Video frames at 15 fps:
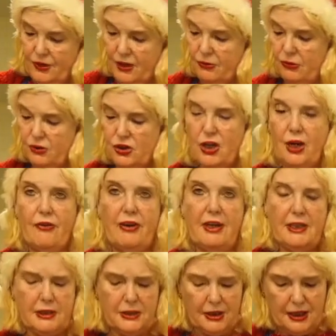Well, not
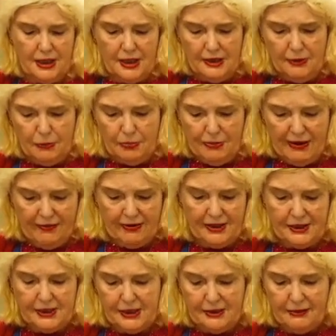cherries, the little
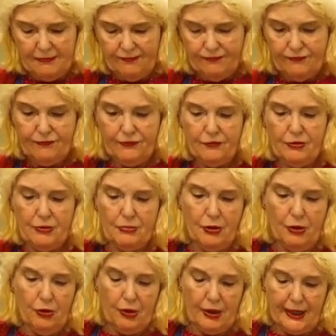berries from the
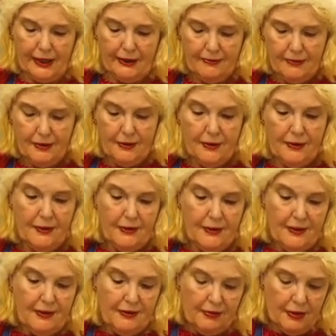holly.
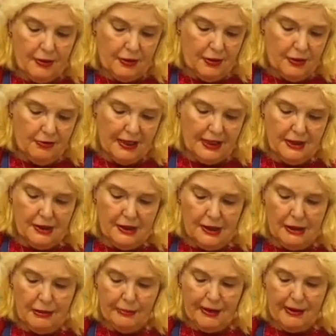Right, I'm going to add a
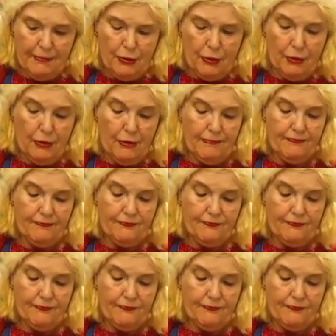little bit more